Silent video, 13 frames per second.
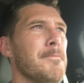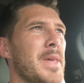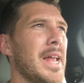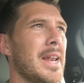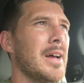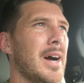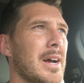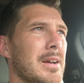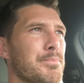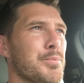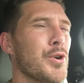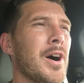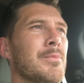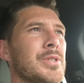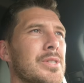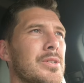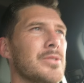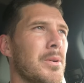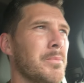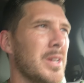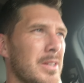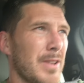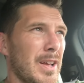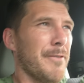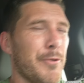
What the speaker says: and I promise you, I mean,